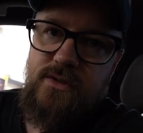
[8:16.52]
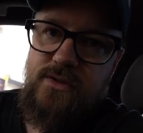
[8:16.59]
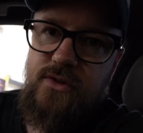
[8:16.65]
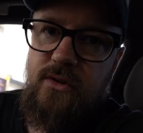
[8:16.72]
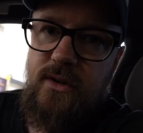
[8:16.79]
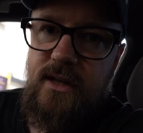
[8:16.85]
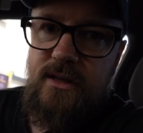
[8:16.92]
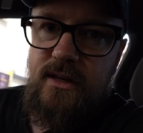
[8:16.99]
and
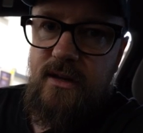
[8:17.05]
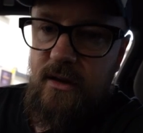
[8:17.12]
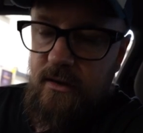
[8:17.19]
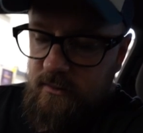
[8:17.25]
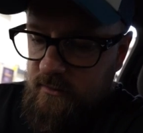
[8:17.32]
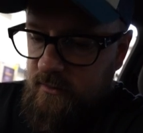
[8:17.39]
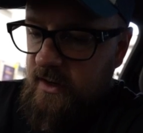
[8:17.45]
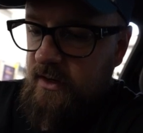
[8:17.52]
solid, you know,
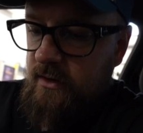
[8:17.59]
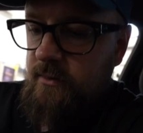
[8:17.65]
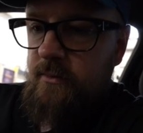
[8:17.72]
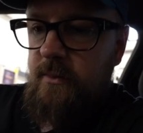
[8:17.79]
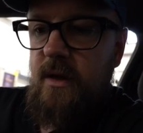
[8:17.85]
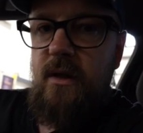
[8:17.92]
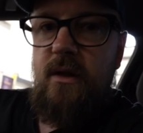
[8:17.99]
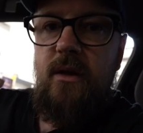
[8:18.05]
when
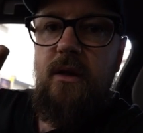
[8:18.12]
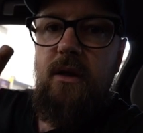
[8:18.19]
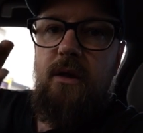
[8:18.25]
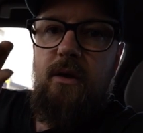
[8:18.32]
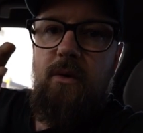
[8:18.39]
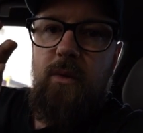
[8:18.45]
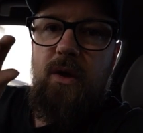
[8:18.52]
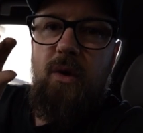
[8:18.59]

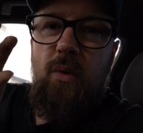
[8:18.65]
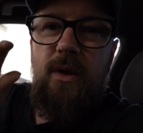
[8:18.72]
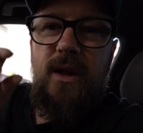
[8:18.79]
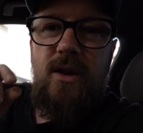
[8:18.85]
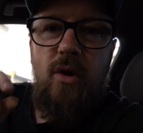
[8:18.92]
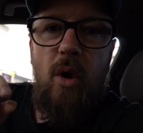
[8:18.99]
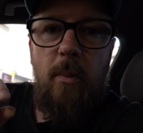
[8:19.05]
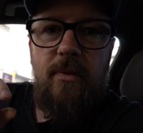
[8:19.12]
we call it
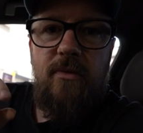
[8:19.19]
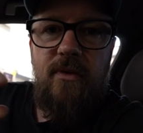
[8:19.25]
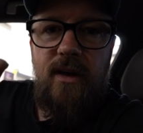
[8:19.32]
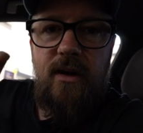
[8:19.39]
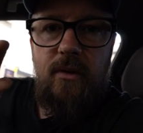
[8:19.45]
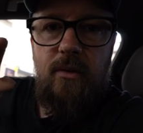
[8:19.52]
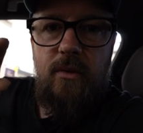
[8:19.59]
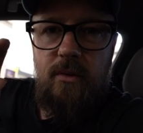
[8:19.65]
knob
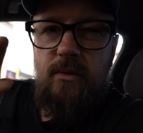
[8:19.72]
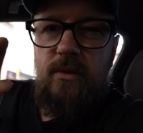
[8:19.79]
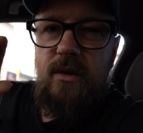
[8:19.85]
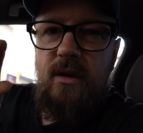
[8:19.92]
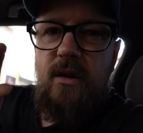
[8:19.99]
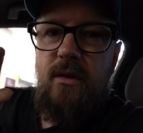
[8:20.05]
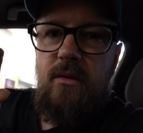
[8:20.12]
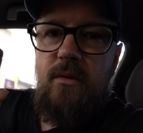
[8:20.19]
feel,
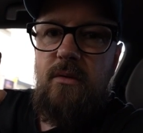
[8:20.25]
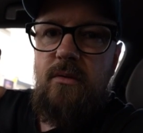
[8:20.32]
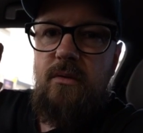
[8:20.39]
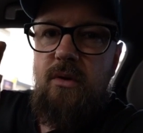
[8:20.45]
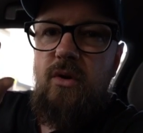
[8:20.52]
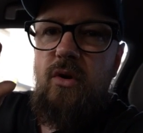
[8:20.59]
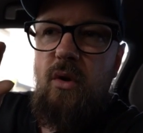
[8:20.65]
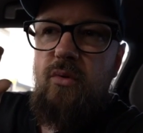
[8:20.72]
you know,
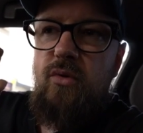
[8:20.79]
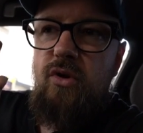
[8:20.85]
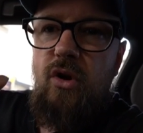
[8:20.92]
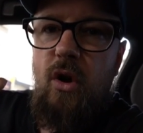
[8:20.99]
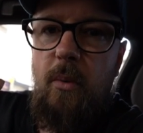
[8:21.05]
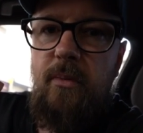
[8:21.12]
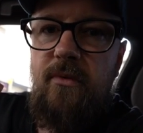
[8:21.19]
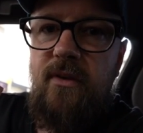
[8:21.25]
good old
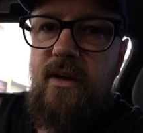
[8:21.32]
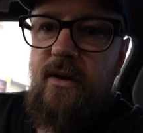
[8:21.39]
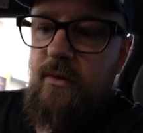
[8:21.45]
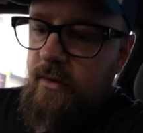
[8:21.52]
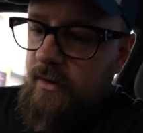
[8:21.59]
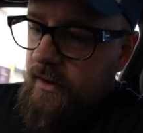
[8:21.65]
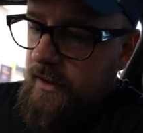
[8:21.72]
knob feel.